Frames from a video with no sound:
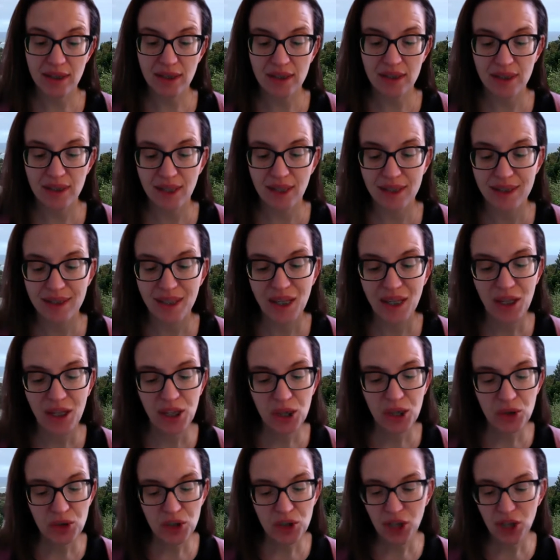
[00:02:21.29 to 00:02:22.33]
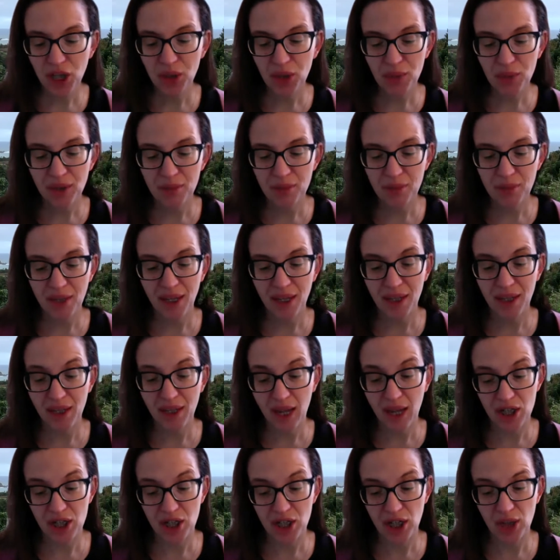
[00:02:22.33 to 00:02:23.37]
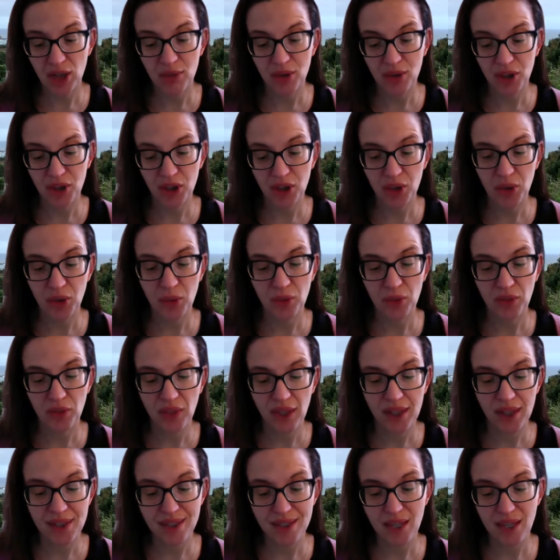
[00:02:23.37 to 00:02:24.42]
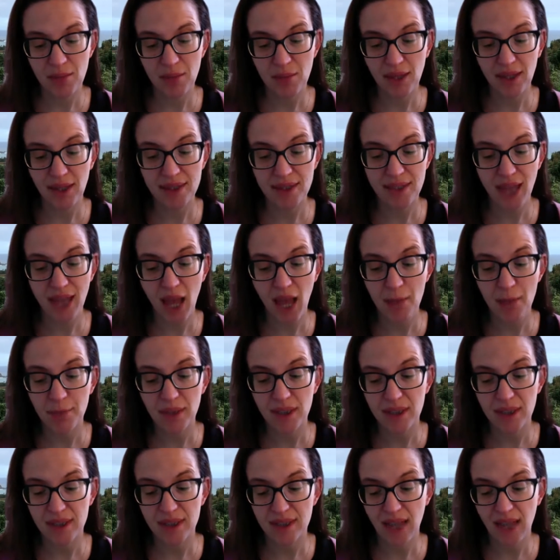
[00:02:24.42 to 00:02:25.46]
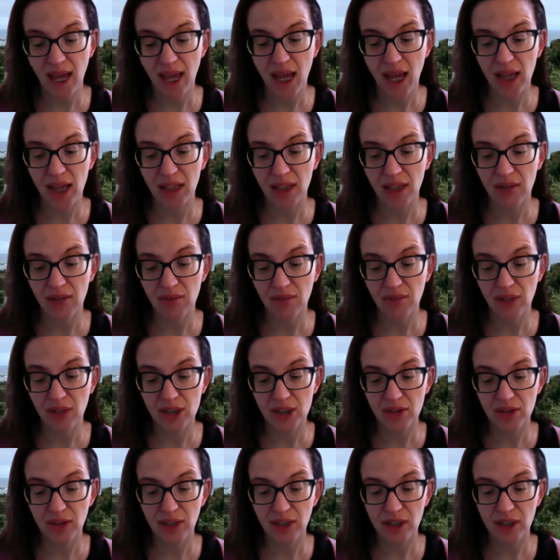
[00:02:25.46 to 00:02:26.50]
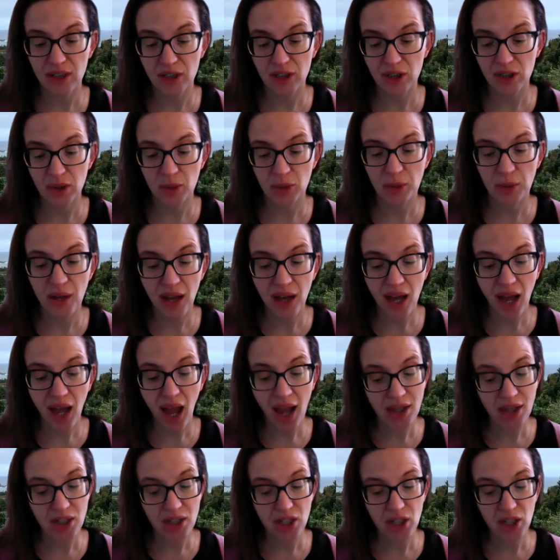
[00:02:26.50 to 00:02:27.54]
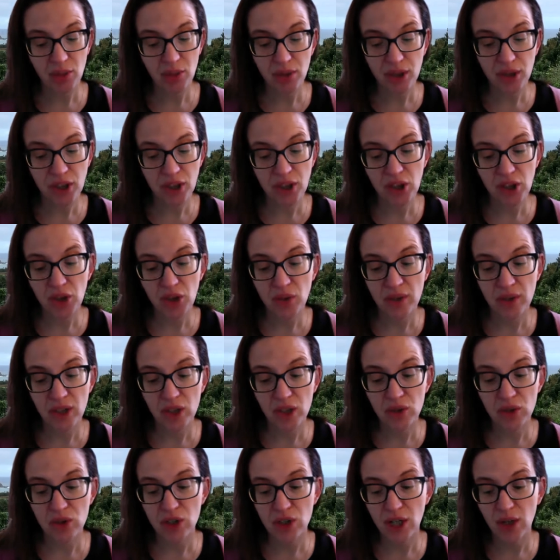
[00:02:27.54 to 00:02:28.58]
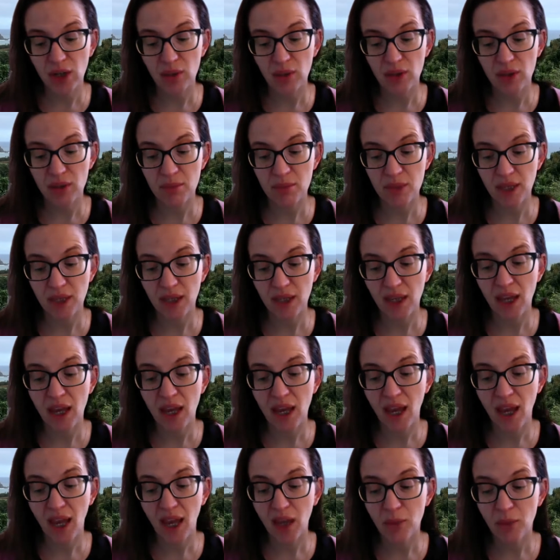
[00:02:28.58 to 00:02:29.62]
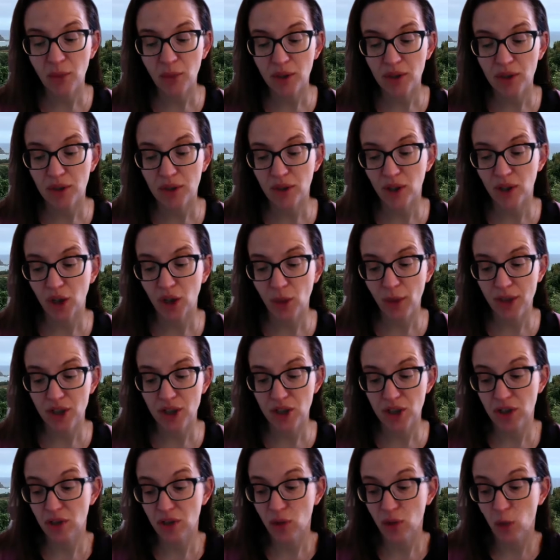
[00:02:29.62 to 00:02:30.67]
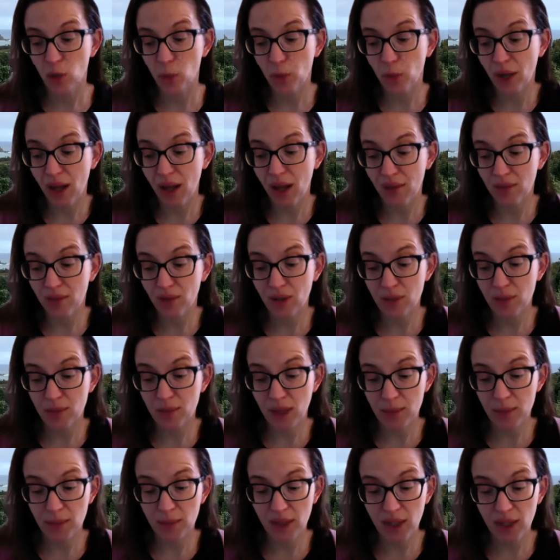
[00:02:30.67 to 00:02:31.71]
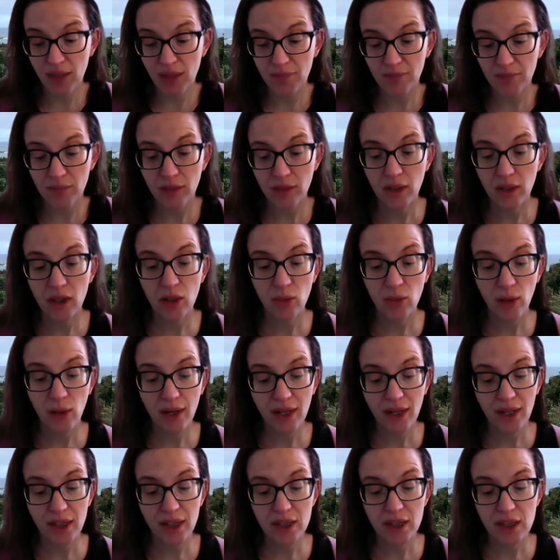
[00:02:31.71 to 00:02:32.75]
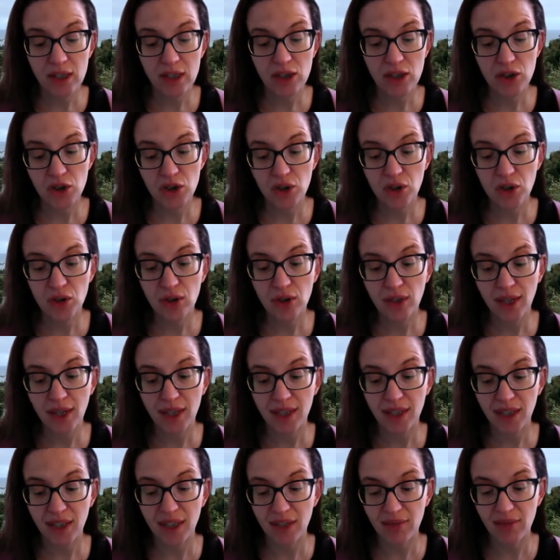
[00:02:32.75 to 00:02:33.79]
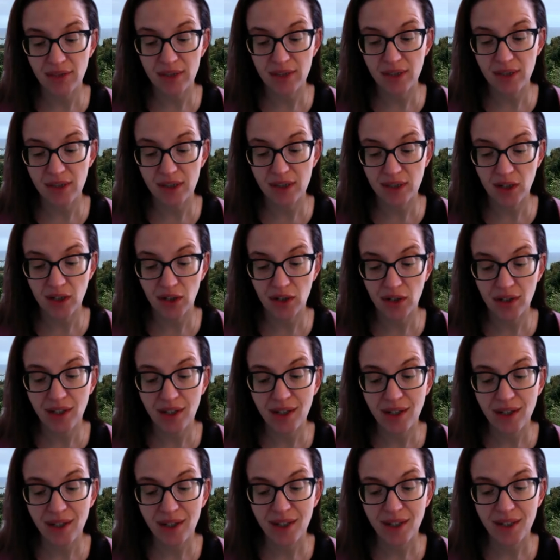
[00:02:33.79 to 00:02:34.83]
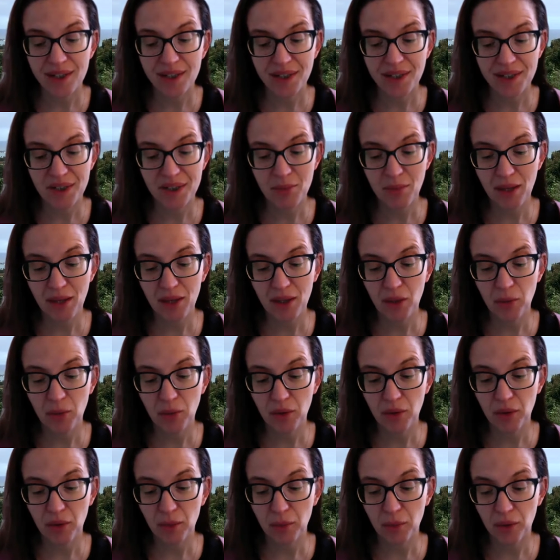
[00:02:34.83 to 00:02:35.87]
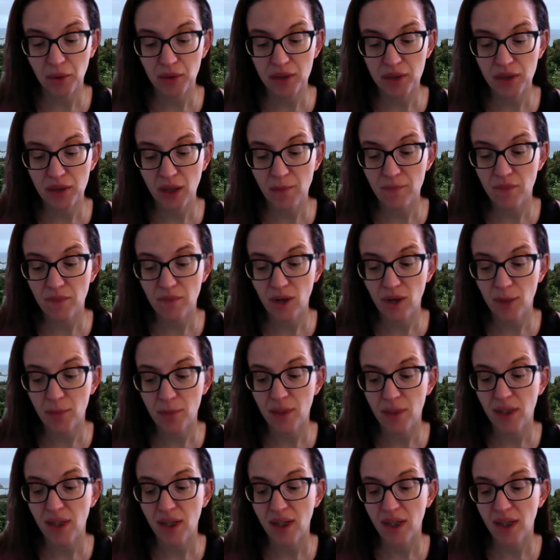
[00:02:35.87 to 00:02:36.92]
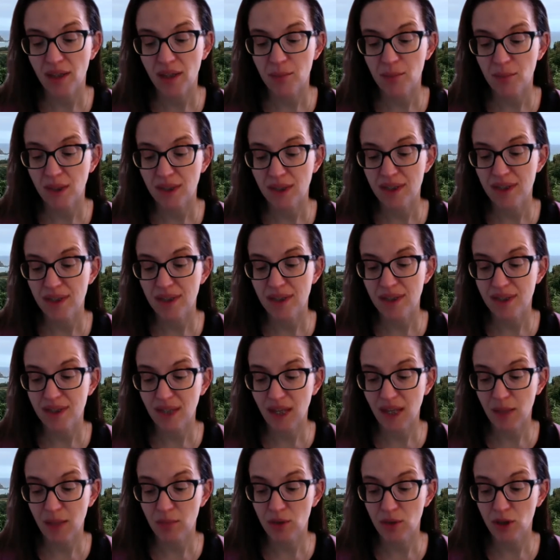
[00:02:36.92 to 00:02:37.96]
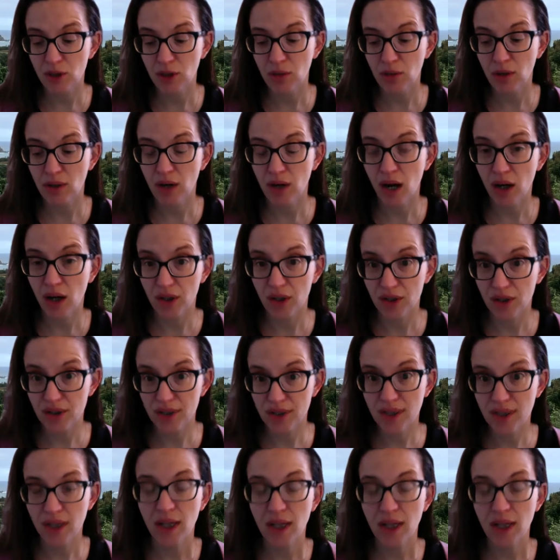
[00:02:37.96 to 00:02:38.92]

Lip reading: It says, "You share with me and I share with you things that make us happy, sad, and frustrated too. I share with you and you share with me a wonder, a question, or whatever it may be. Writing in this journal can give us a start. It doesn't matter where the words come from, it means the same to our heart."